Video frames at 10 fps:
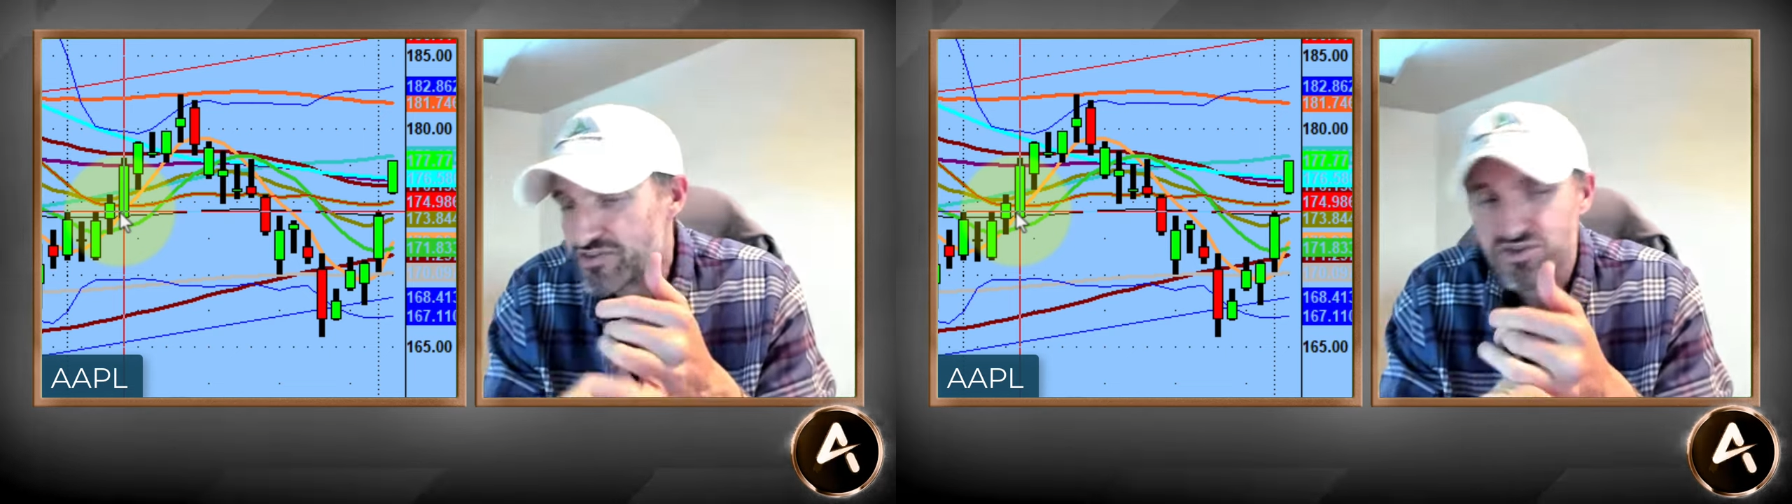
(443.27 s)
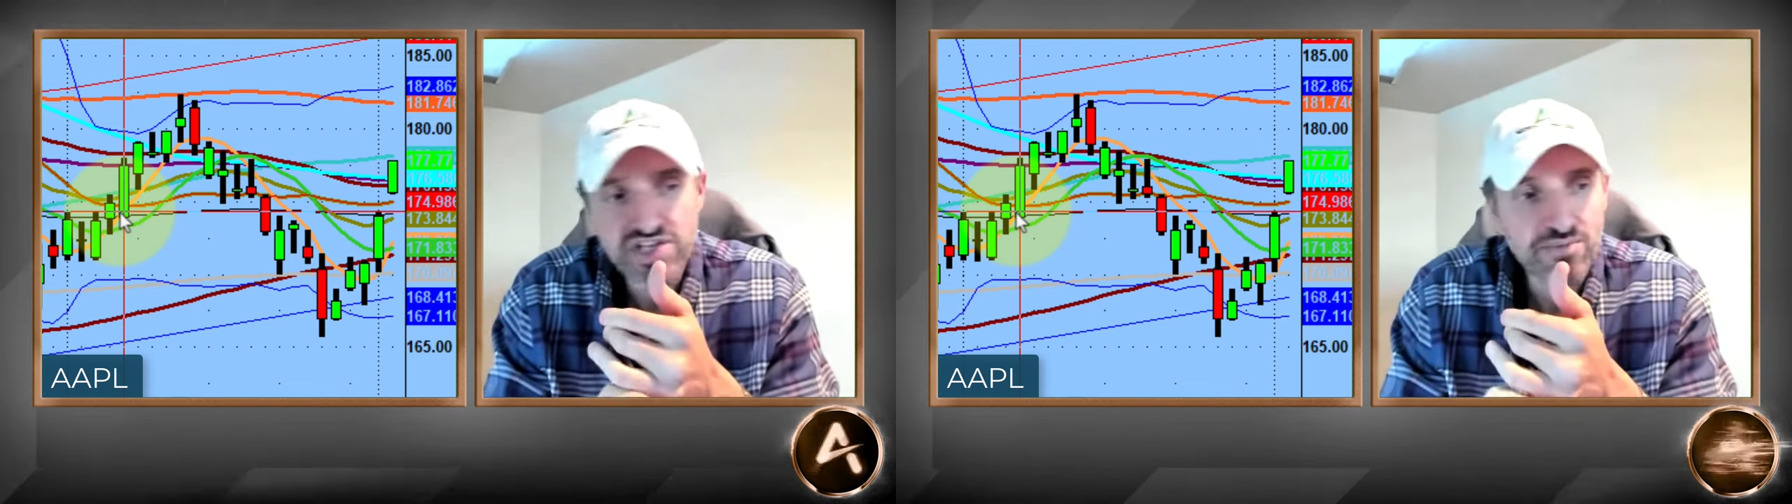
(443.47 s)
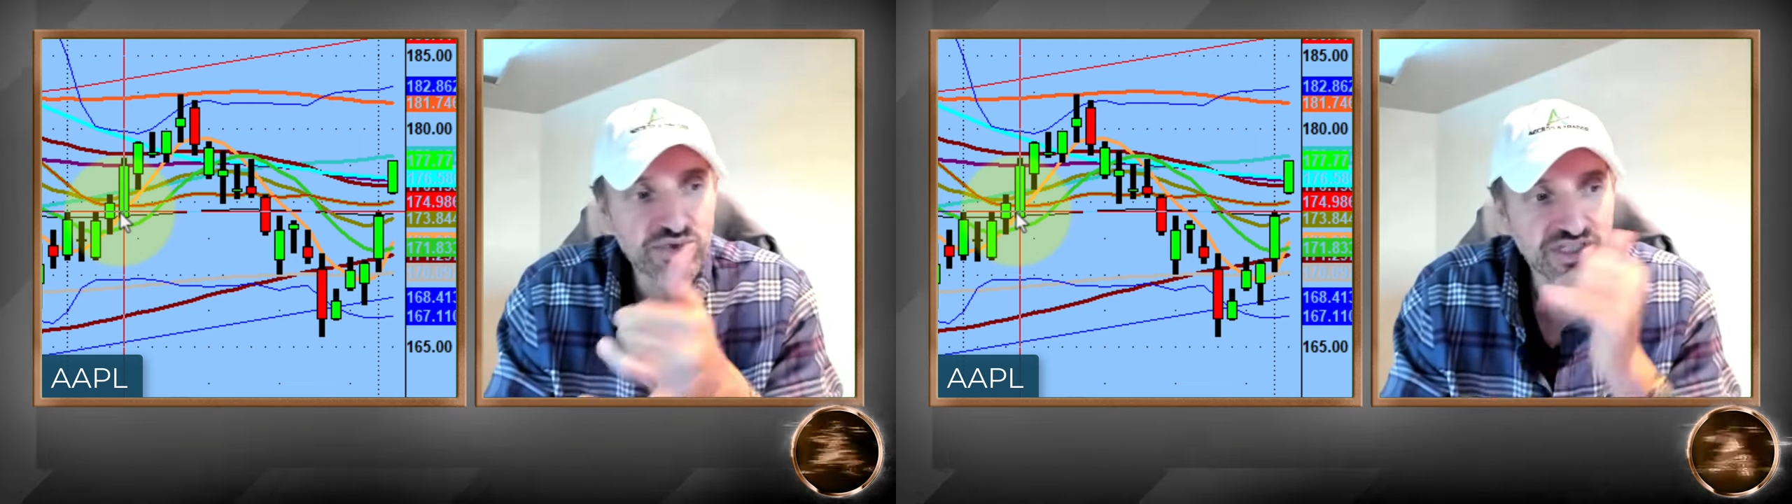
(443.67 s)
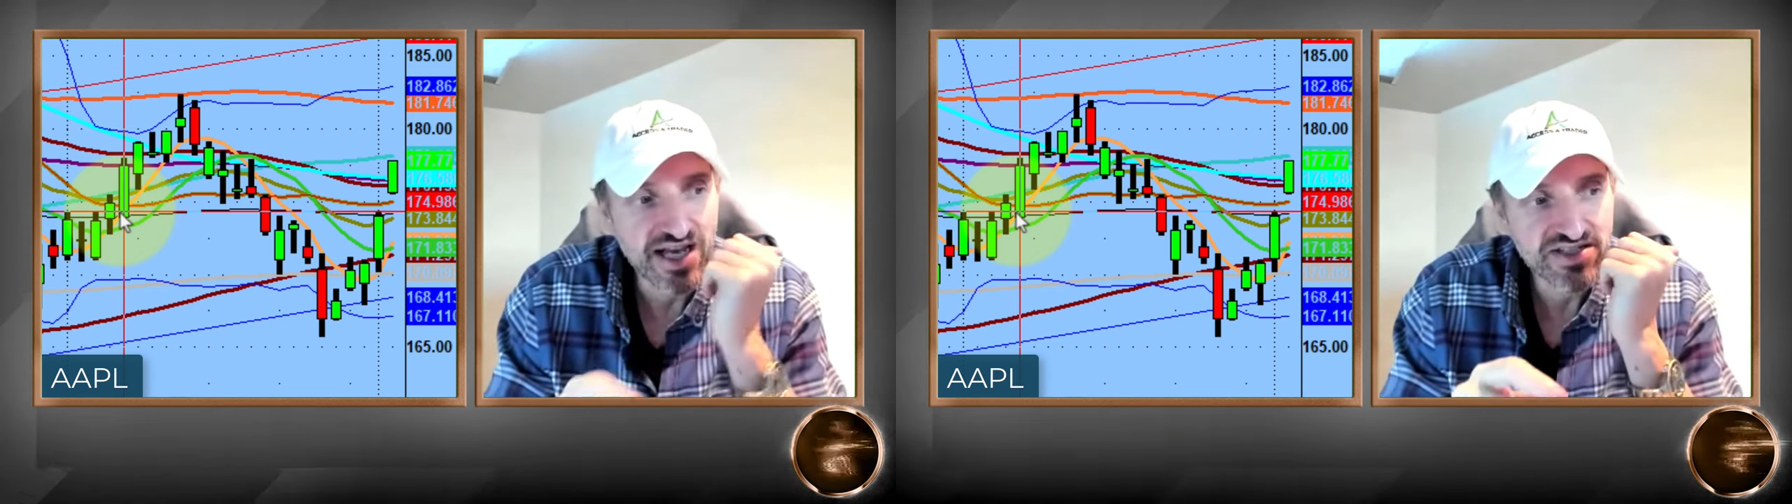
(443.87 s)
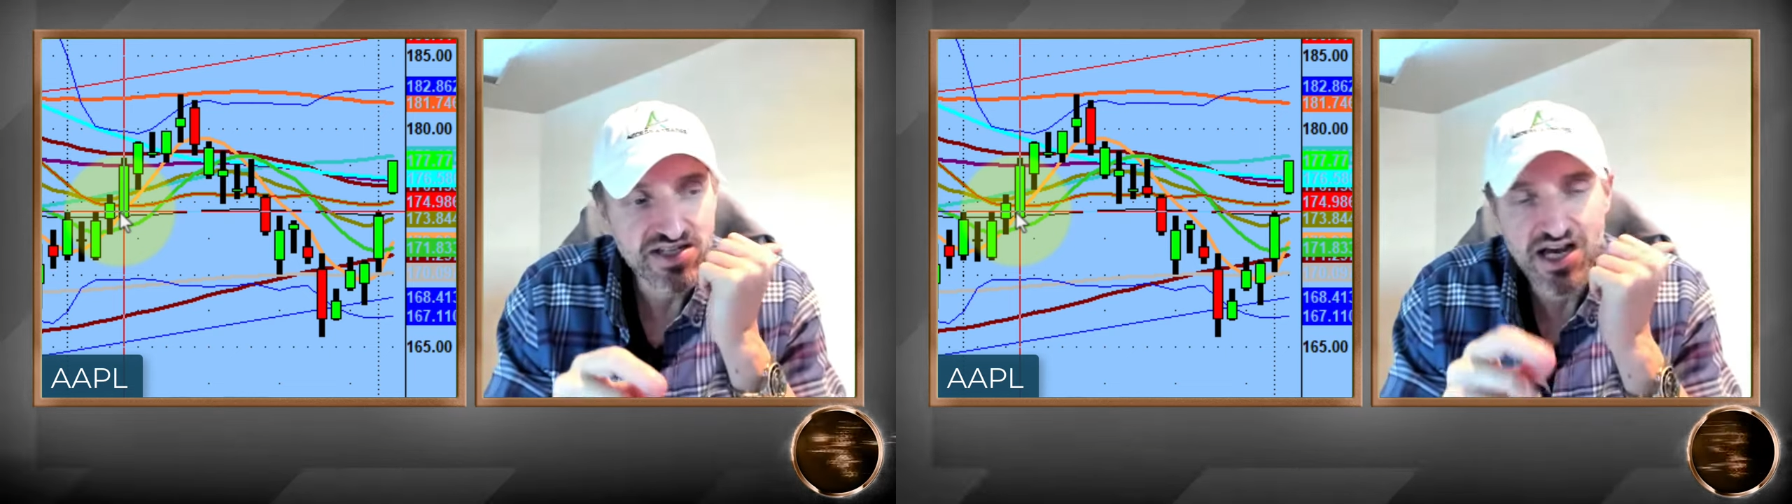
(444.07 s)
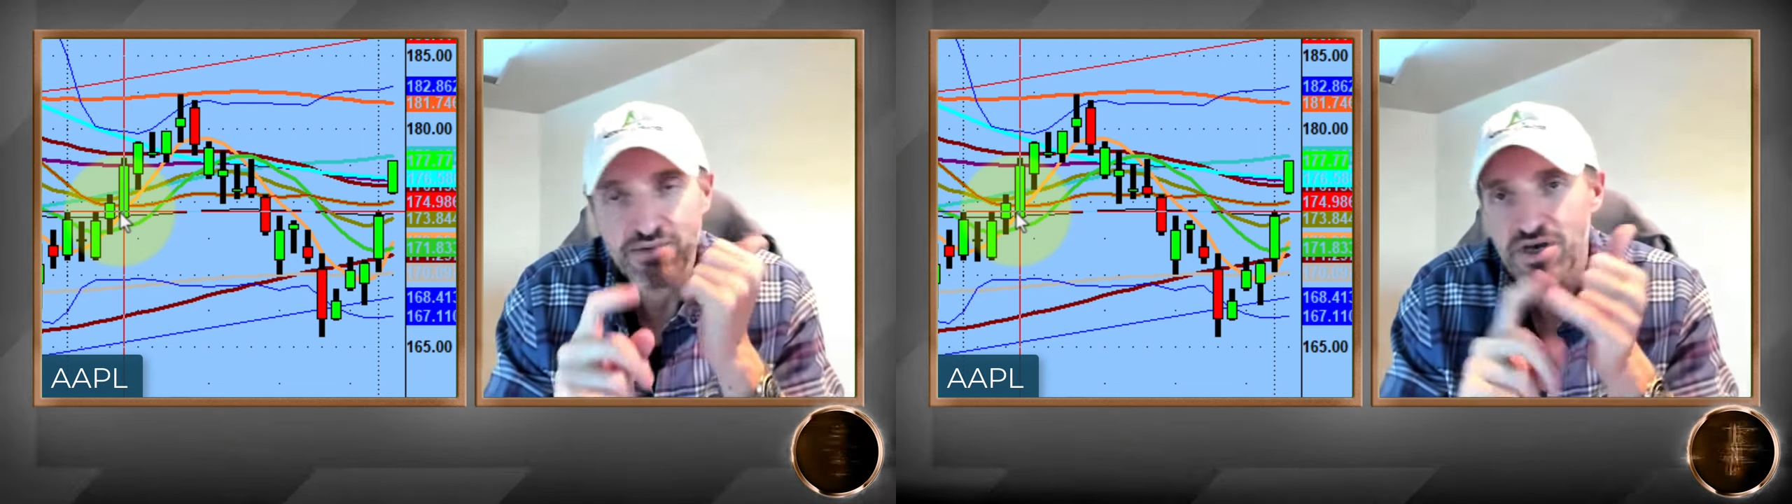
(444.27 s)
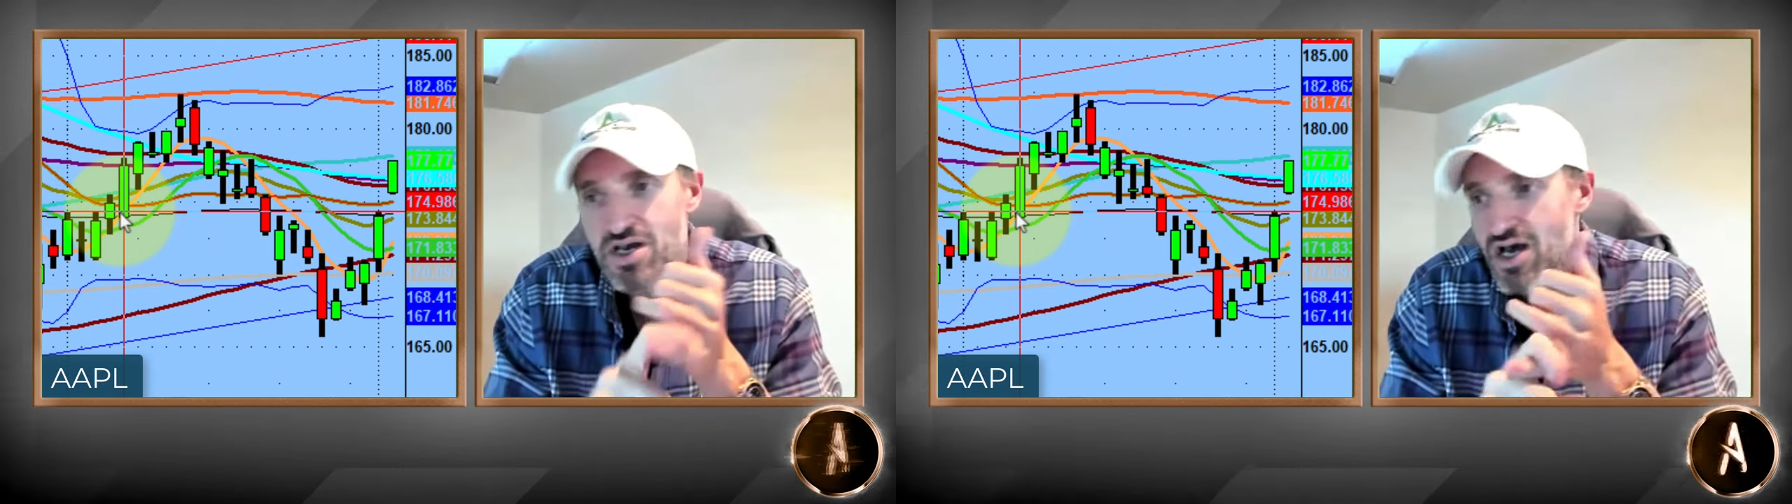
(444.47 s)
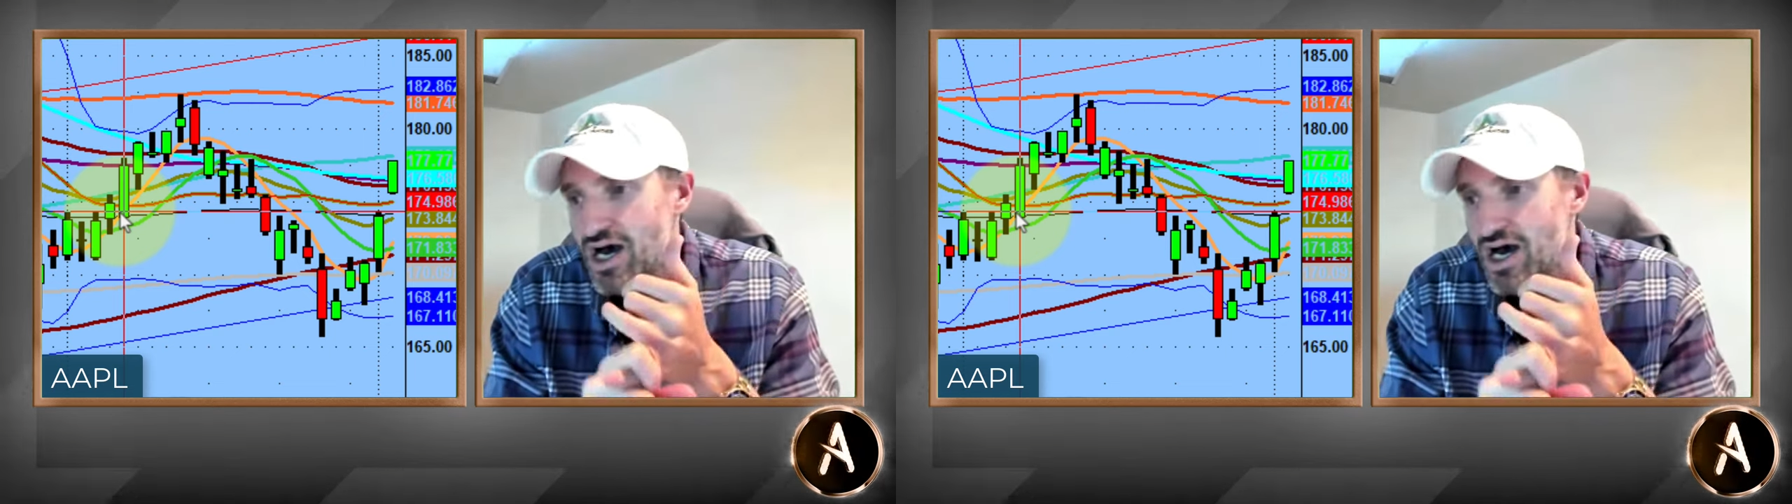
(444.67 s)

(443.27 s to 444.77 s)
Like for example, last time